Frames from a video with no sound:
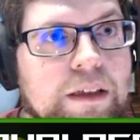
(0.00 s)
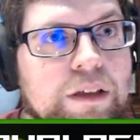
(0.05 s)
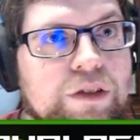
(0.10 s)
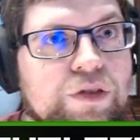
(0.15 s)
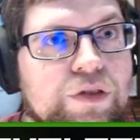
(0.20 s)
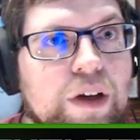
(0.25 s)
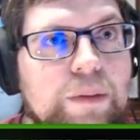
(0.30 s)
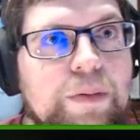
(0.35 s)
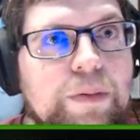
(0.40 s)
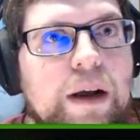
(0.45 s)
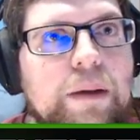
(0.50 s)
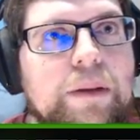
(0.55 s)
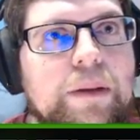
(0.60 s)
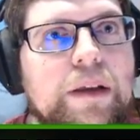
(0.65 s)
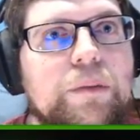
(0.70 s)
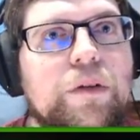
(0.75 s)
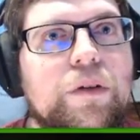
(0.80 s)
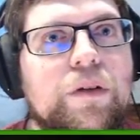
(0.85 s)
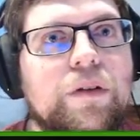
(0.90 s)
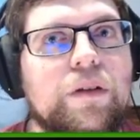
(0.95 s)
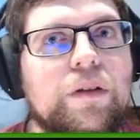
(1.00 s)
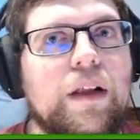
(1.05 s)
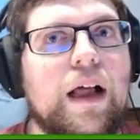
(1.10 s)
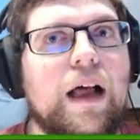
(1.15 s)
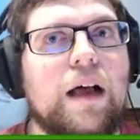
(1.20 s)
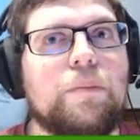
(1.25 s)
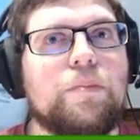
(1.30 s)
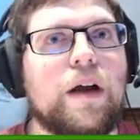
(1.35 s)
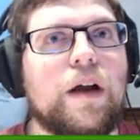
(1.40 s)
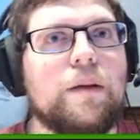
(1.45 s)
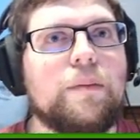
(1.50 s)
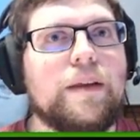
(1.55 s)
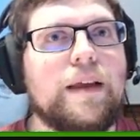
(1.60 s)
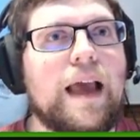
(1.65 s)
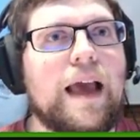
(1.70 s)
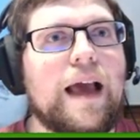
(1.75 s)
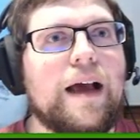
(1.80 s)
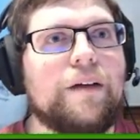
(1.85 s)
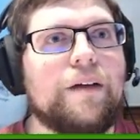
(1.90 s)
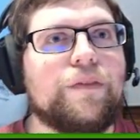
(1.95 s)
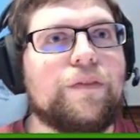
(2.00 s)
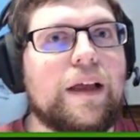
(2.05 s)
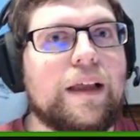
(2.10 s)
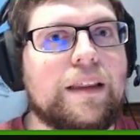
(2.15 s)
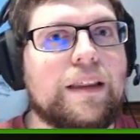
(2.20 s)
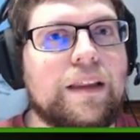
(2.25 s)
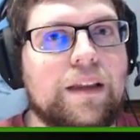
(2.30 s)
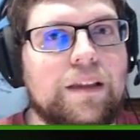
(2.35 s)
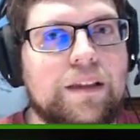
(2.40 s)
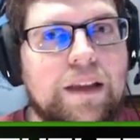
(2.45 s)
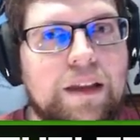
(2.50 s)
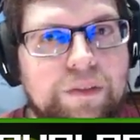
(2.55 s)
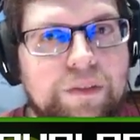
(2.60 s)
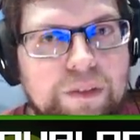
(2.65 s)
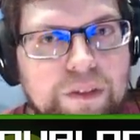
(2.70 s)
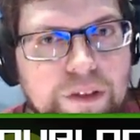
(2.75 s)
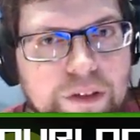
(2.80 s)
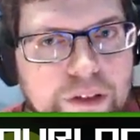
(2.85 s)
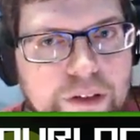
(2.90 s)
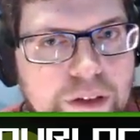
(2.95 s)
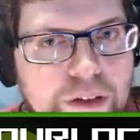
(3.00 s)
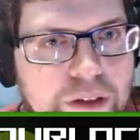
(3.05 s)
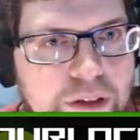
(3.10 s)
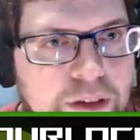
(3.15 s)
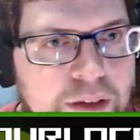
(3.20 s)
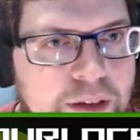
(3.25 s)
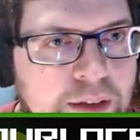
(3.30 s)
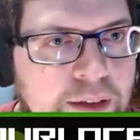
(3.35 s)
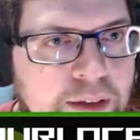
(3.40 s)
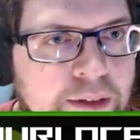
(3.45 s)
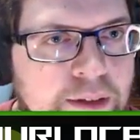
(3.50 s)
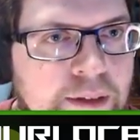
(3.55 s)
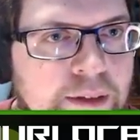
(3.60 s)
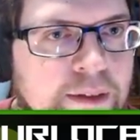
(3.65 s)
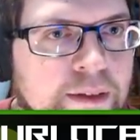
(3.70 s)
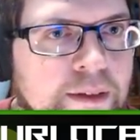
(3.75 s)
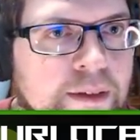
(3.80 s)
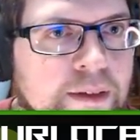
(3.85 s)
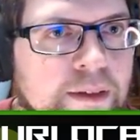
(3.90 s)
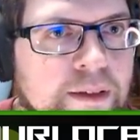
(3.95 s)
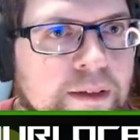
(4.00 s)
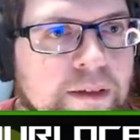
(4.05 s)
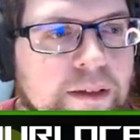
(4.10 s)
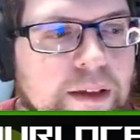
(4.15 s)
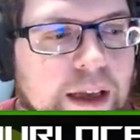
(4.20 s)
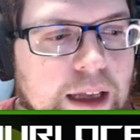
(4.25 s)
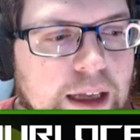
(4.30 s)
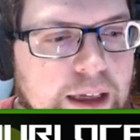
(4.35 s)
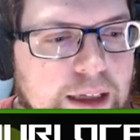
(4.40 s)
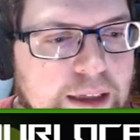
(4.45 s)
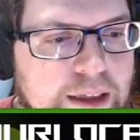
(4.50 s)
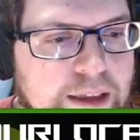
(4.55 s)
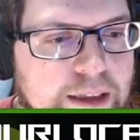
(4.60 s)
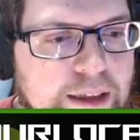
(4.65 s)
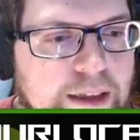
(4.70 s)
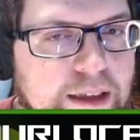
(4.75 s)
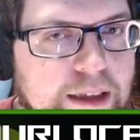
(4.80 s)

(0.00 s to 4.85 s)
So I'll probably have like the level, kind